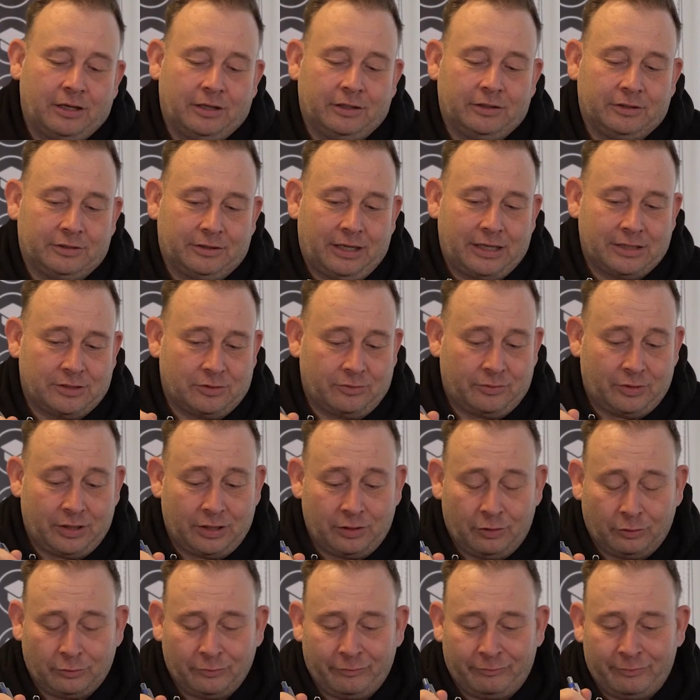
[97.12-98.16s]
Uh, also a
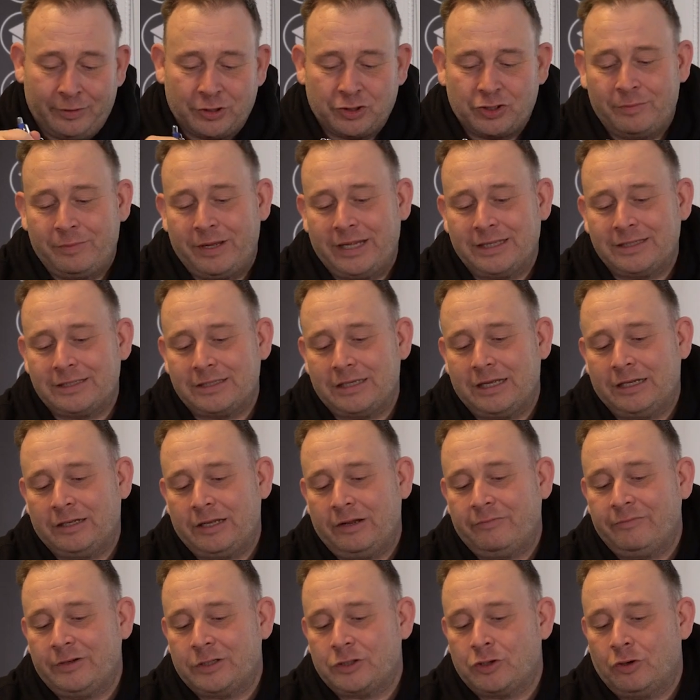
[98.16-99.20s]
lot of measurements and
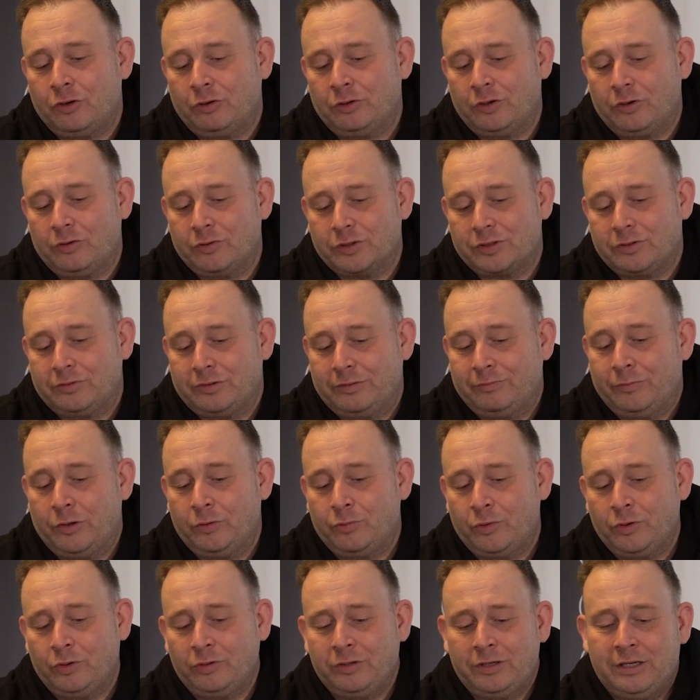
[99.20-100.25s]
then we turn also the
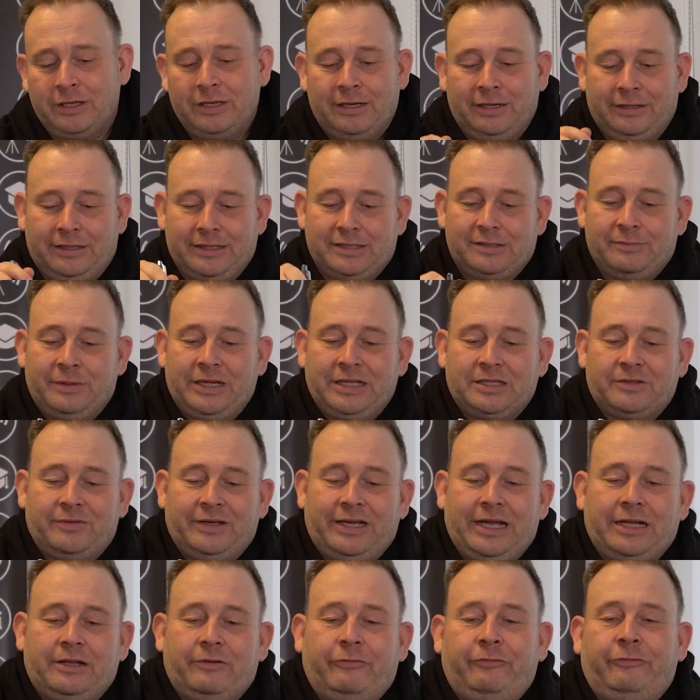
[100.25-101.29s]
mirror. This means we
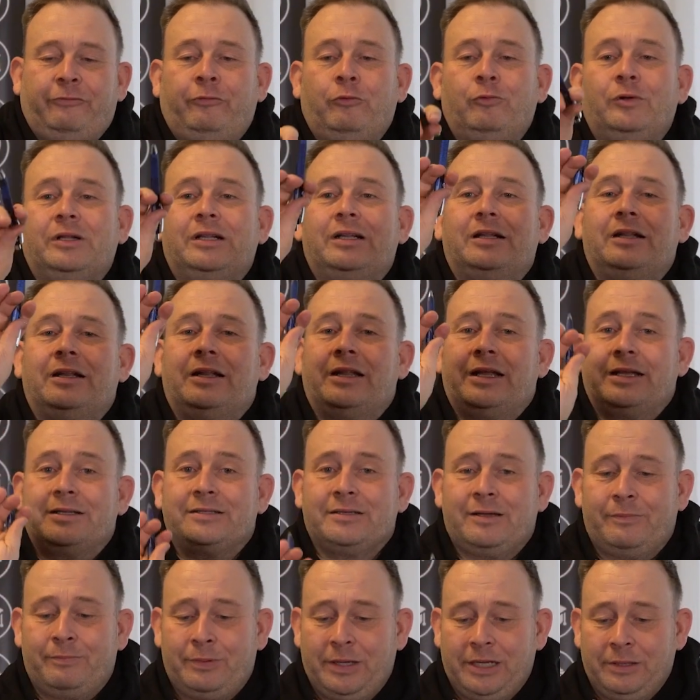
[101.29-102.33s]
get a full
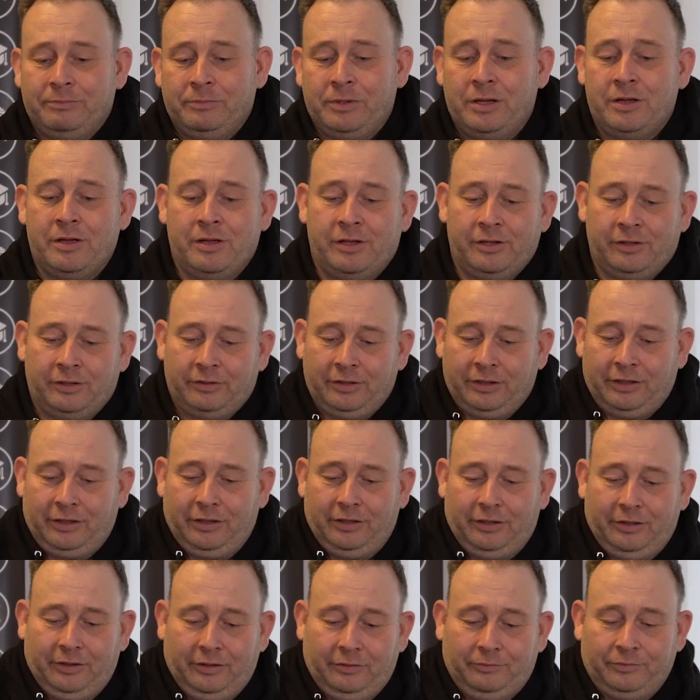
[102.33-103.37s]
laser beam
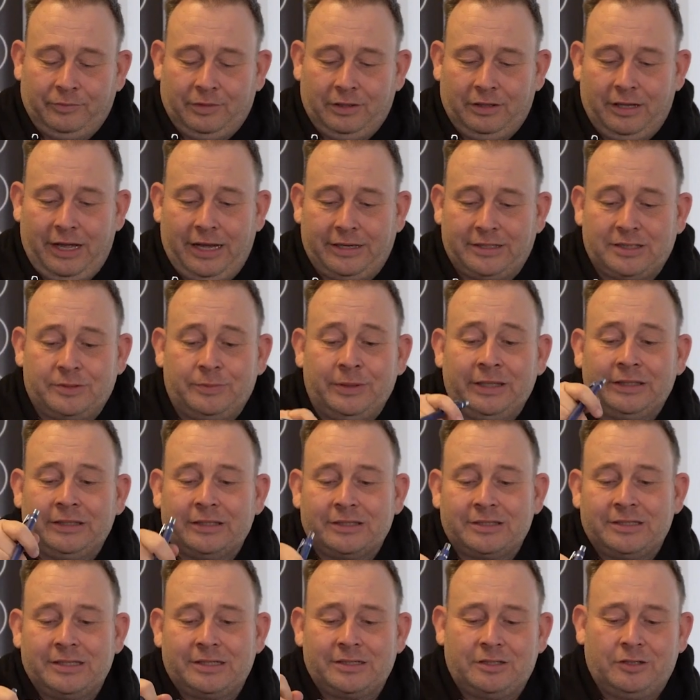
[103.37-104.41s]
uh, like
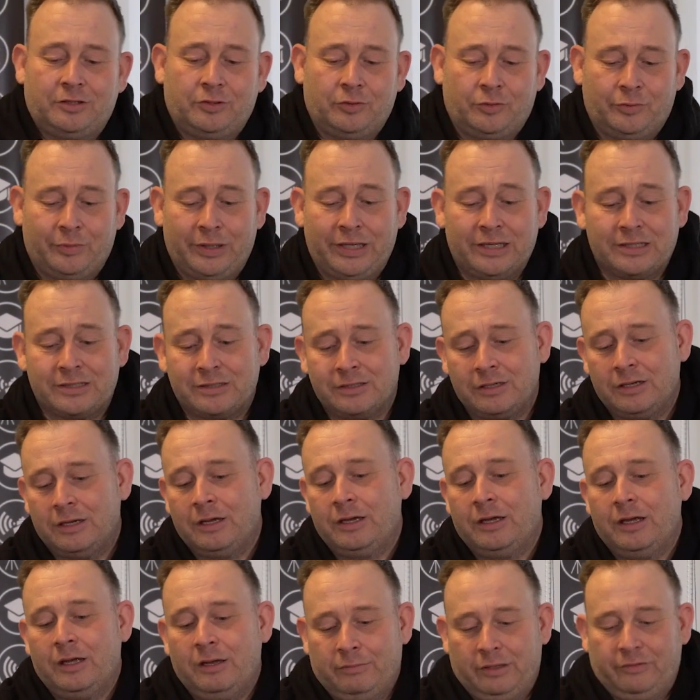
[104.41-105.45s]
360 degrees
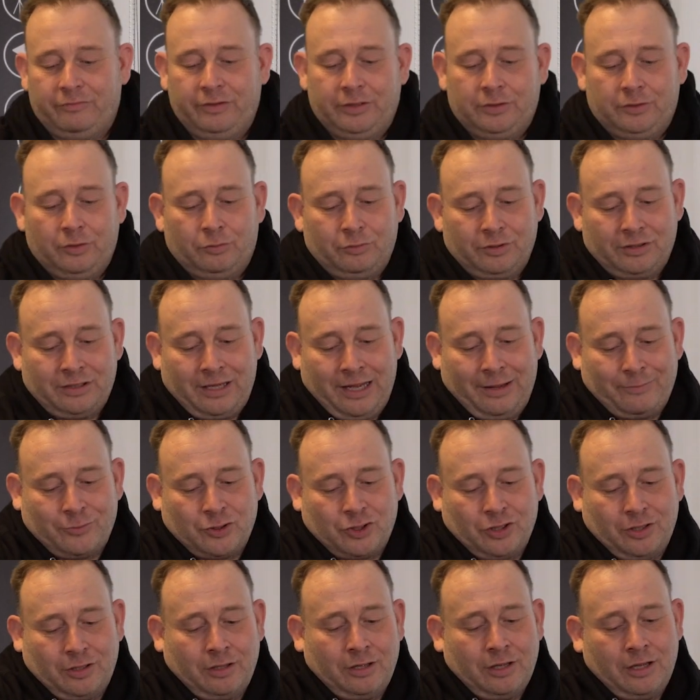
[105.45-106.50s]
but we don't
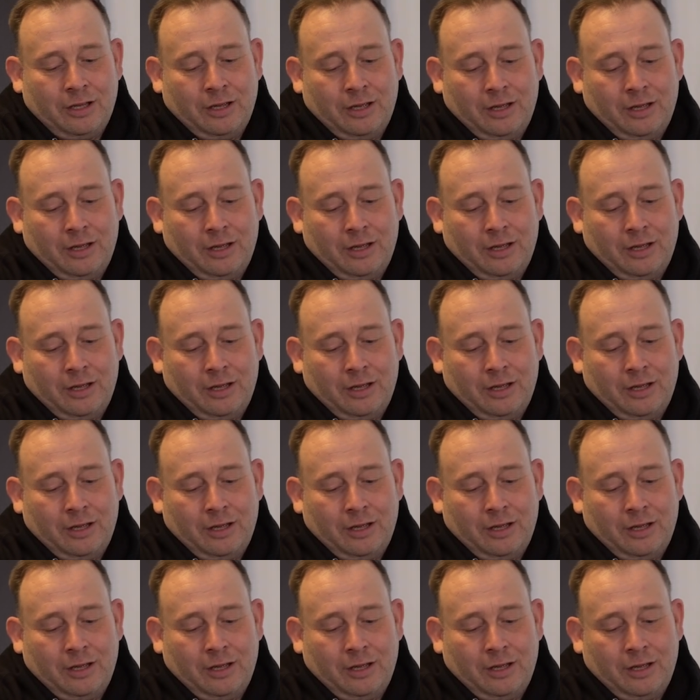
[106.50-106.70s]
capture